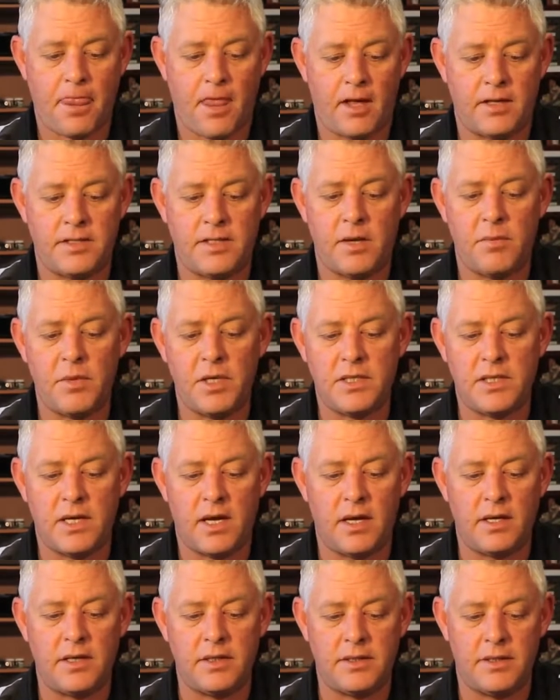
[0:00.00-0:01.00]
A
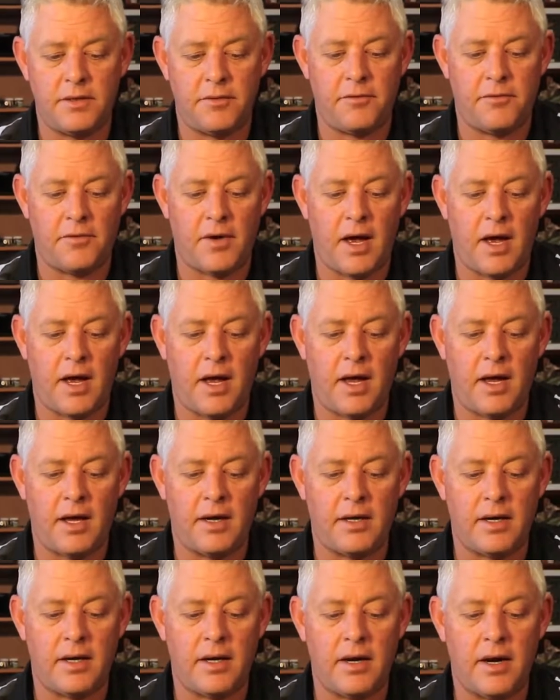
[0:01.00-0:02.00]
semi-slide is if I
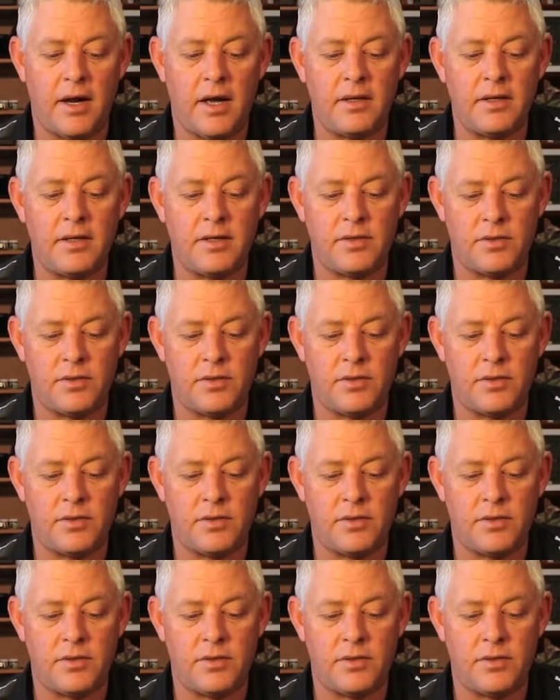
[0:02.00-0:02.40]
add another